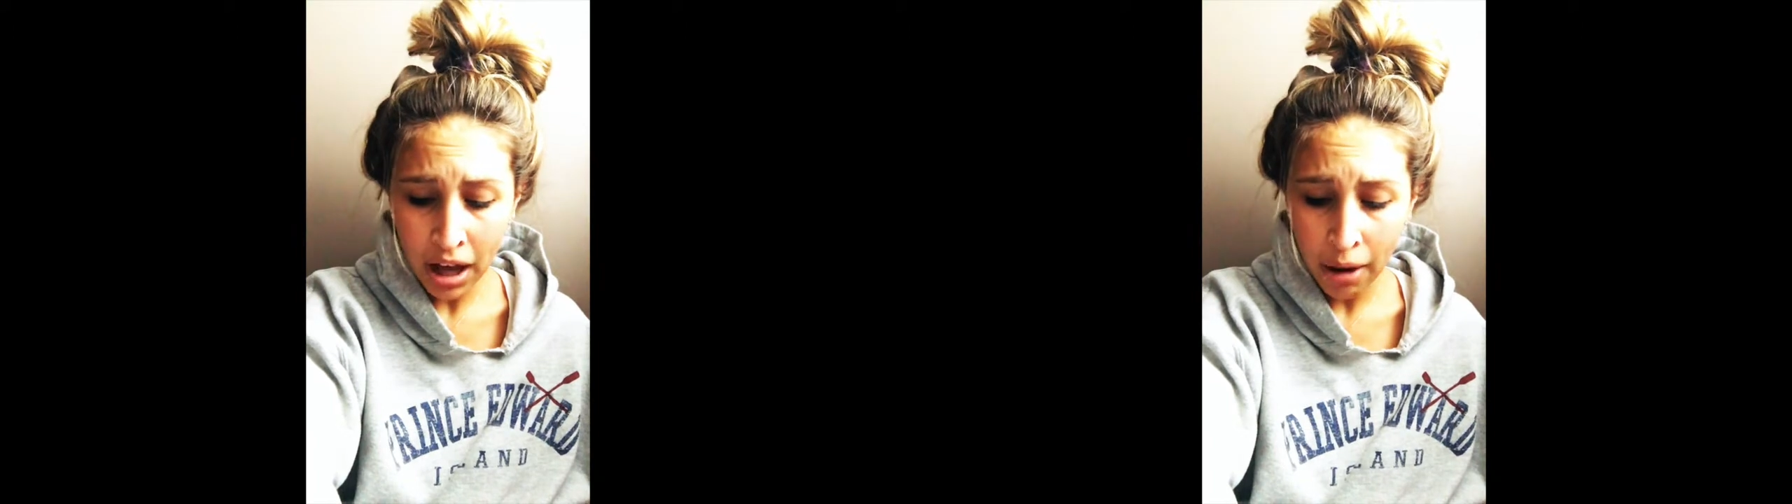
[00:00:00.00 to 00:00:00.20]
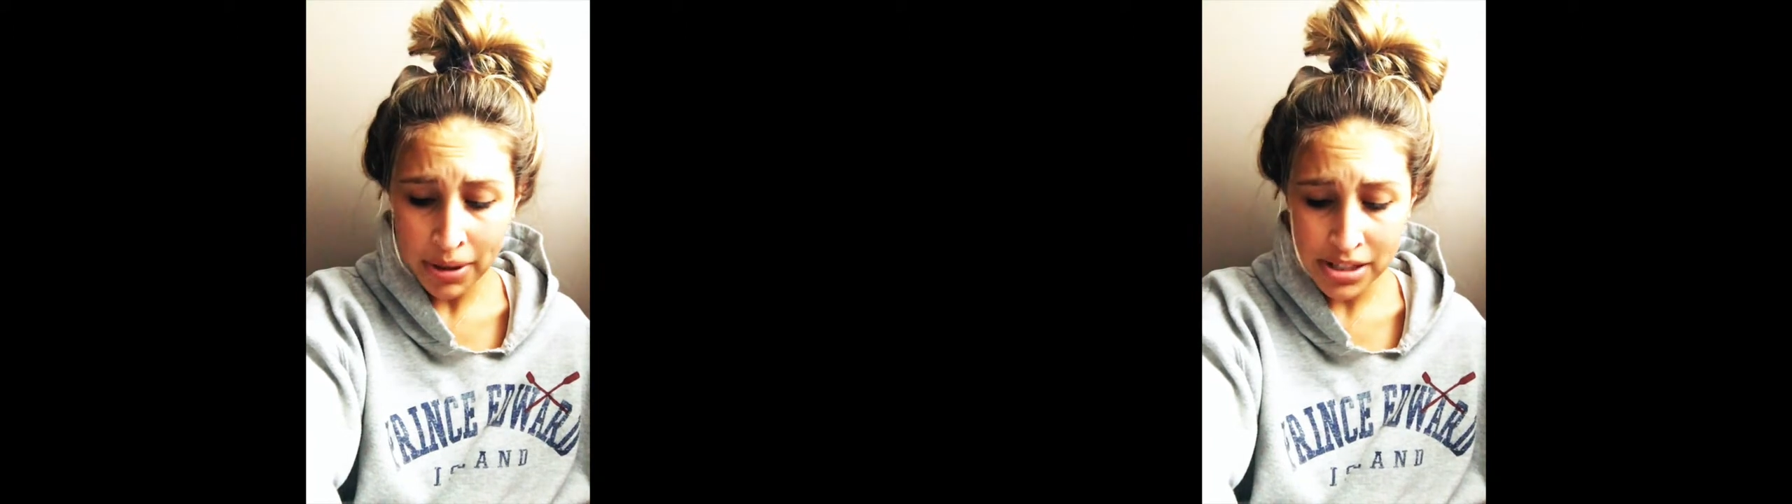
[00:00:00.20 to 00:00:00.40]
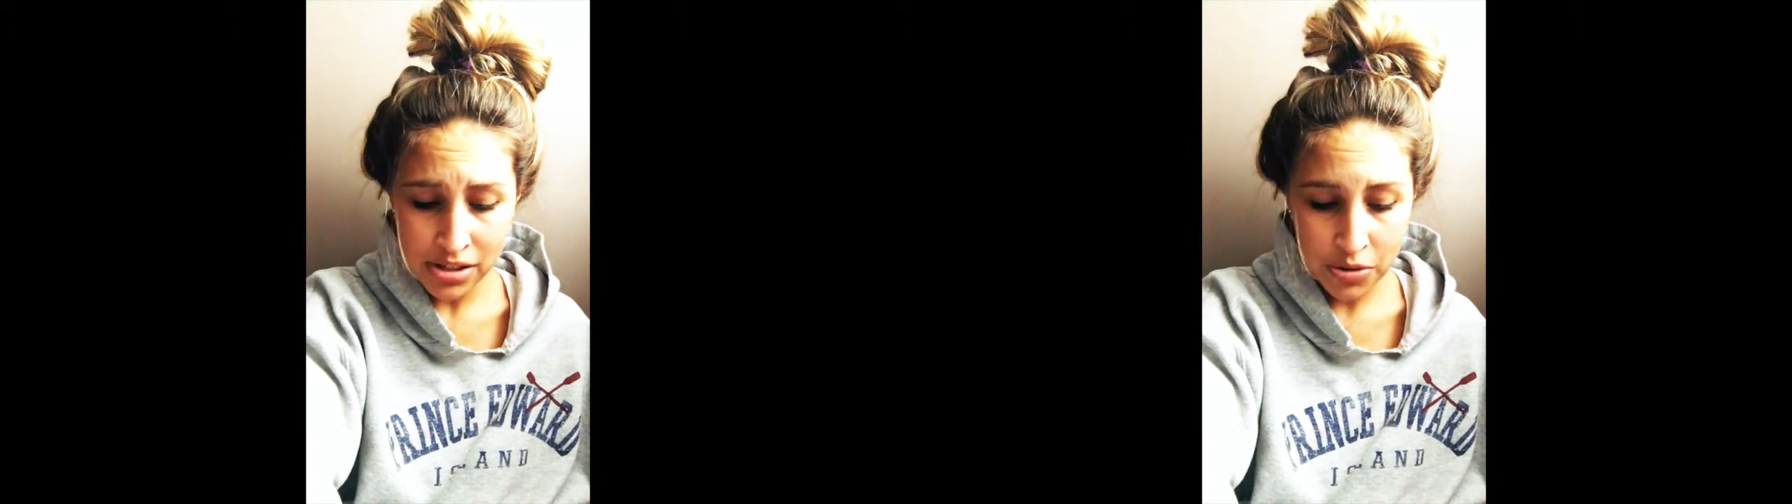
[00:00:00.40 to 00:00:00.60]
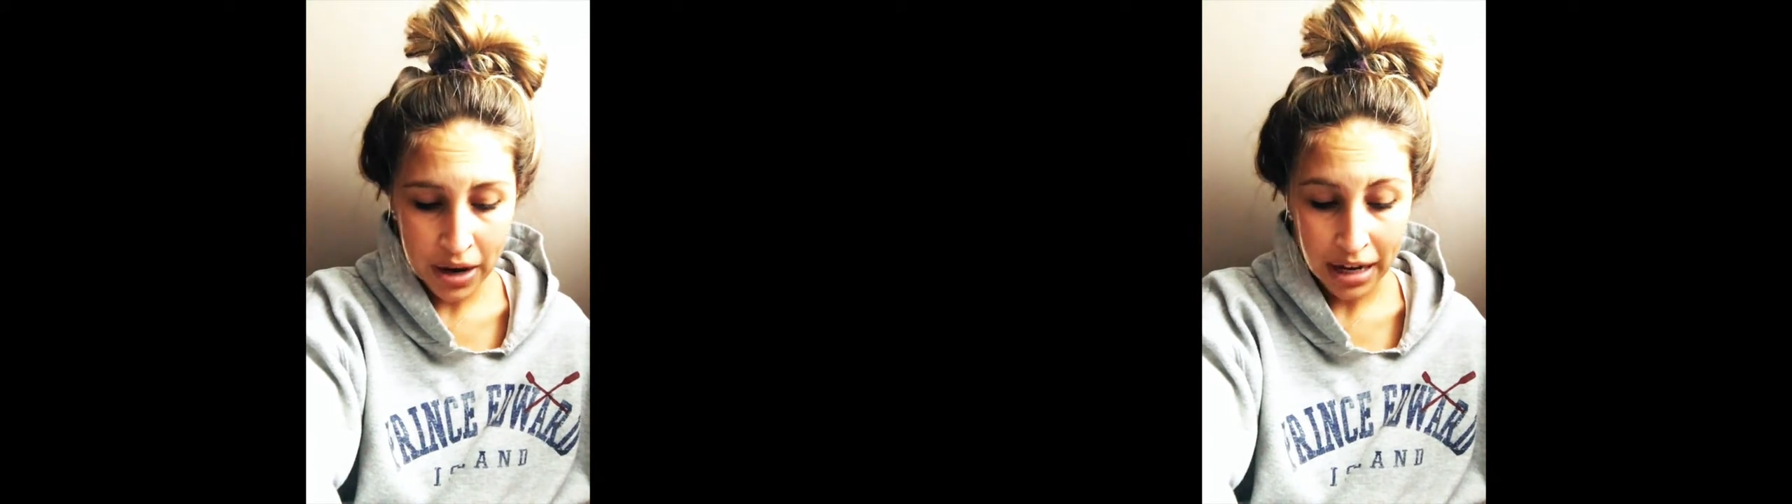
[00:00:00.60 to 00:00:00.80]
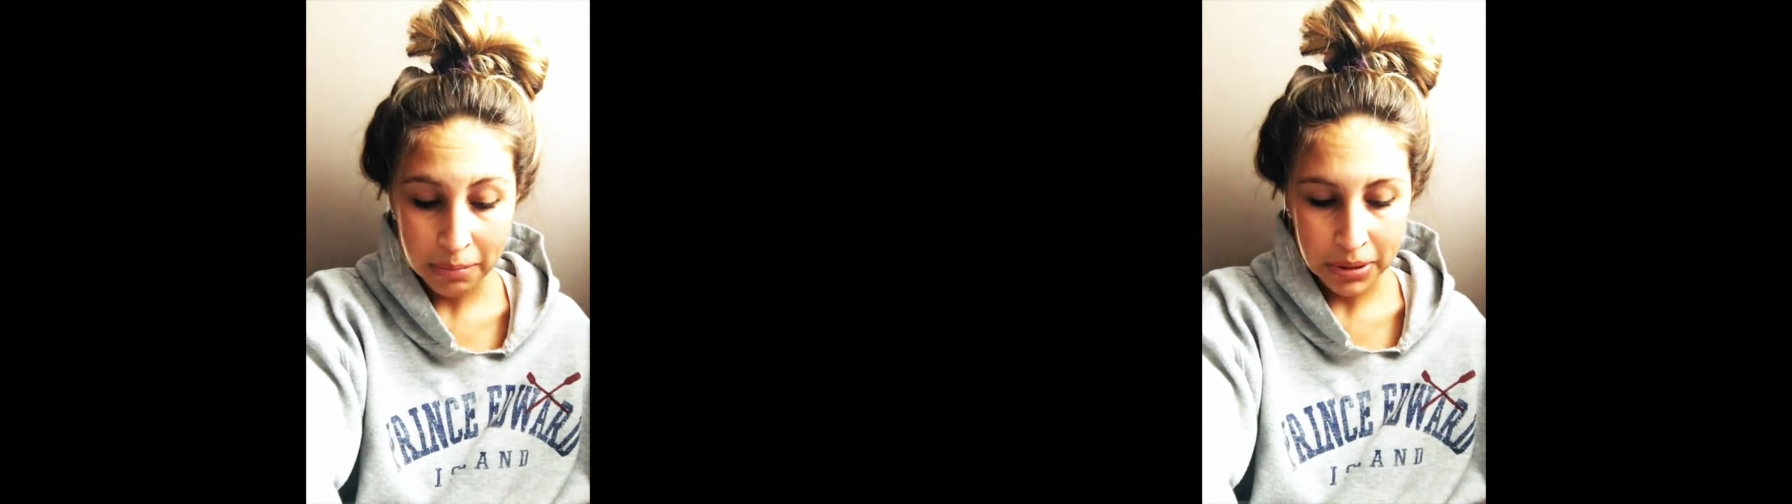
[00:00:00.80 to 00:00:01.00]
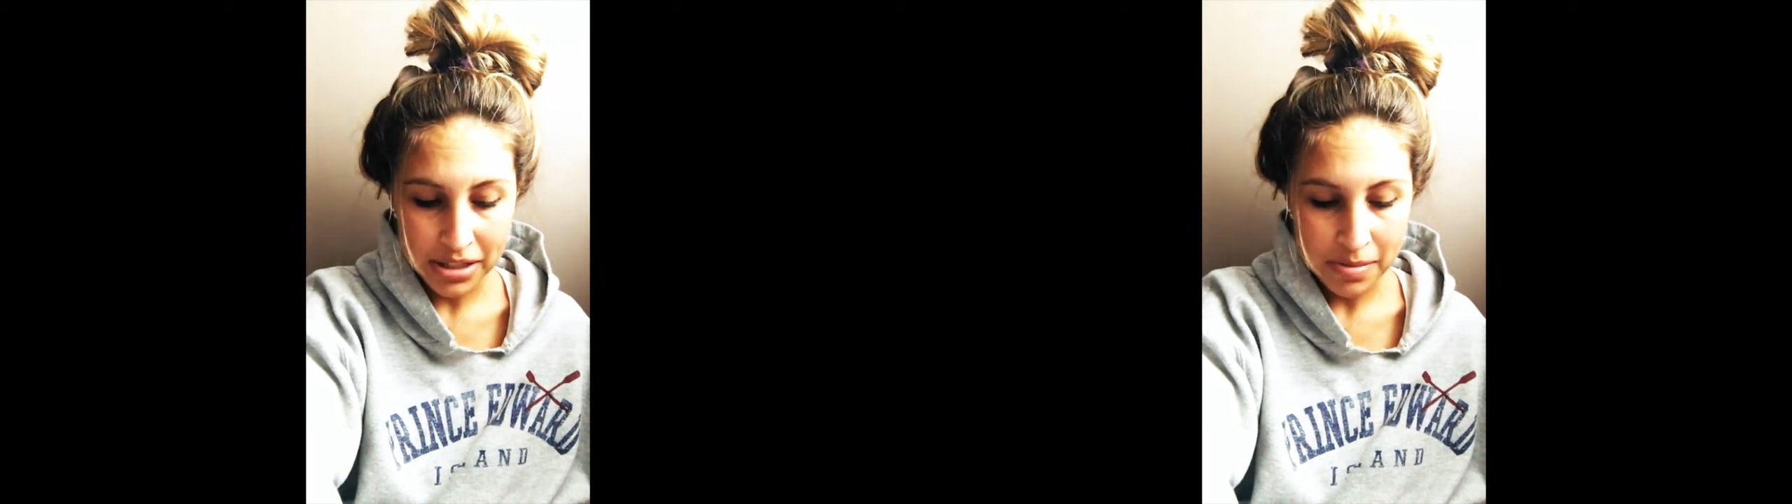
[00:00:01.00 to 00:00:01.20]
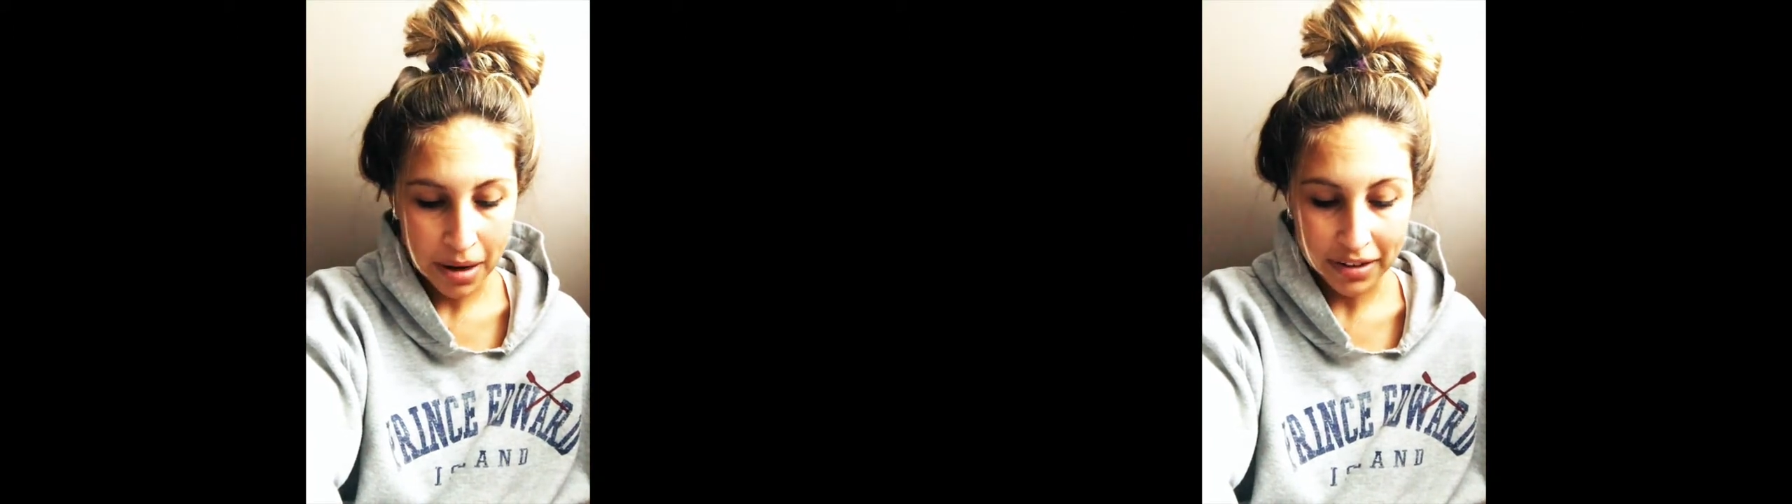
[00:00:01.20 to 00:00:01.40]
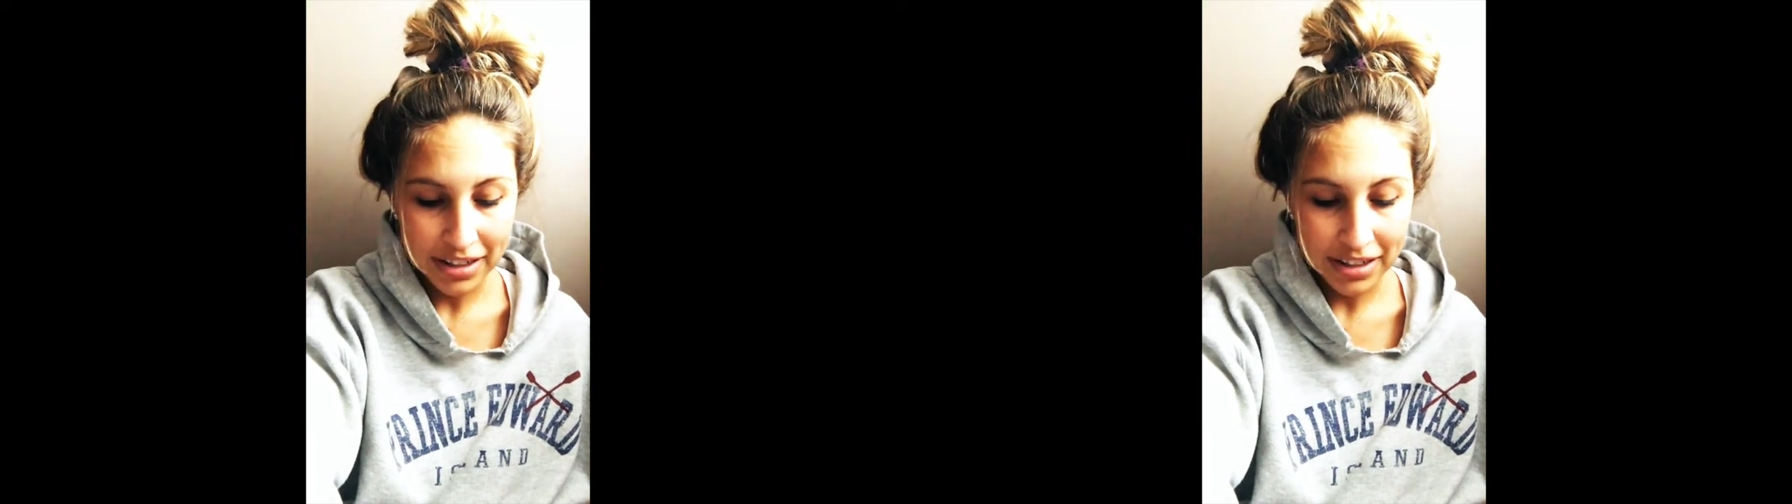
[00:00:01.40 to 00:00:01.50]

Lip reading: always knew how to put a smile